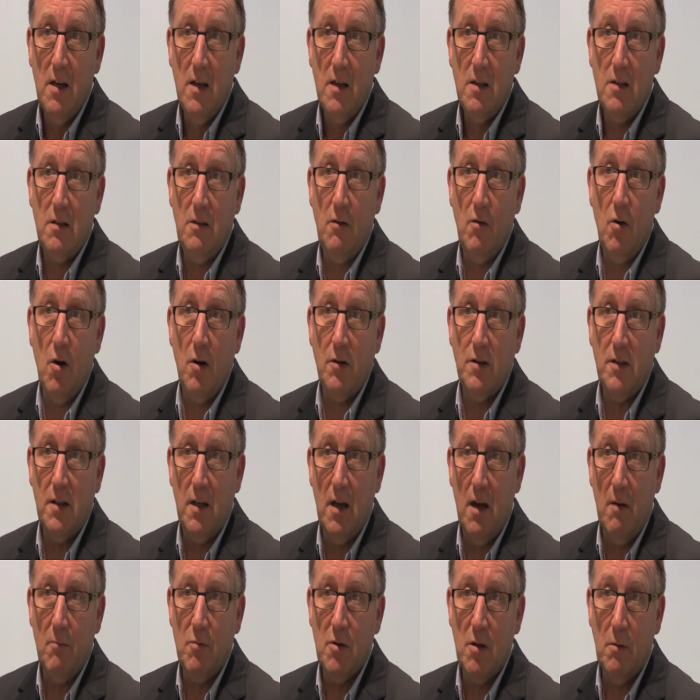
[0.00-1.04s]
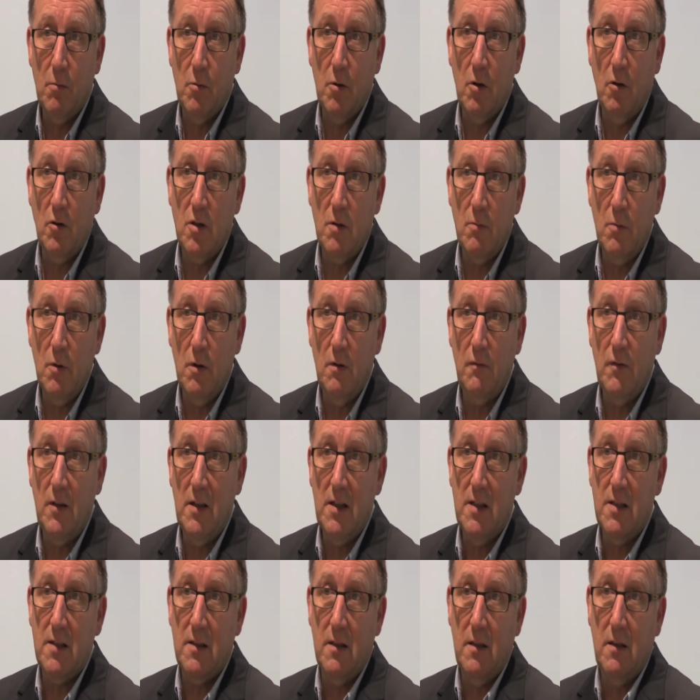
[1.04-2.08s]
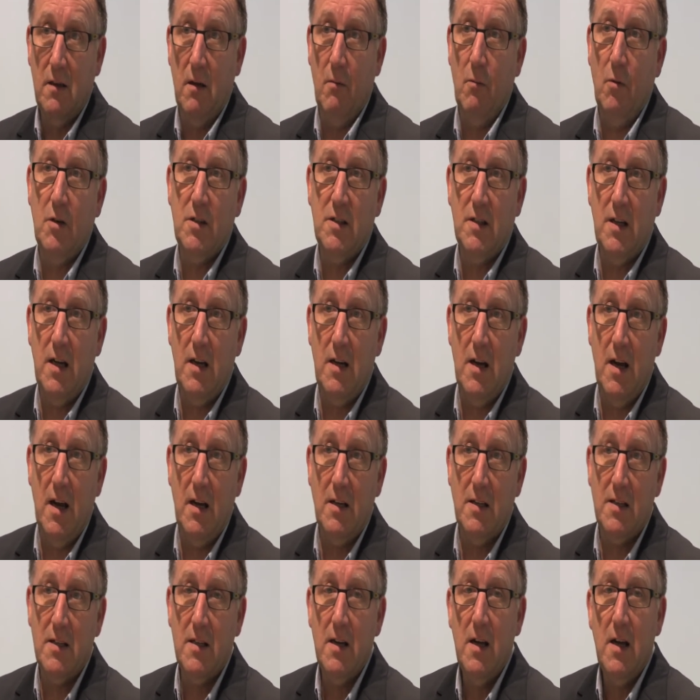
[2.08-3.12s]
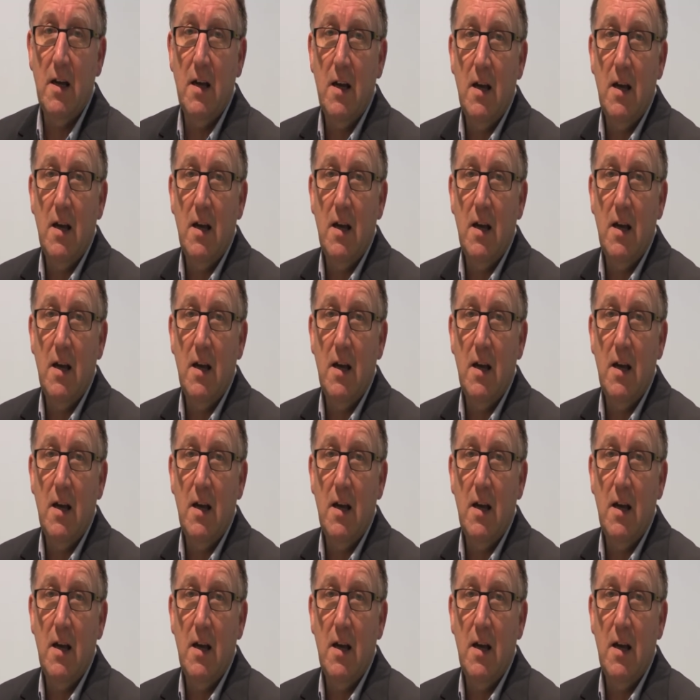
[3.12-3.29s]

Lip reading: So you've got subculture movies amongst skinheads,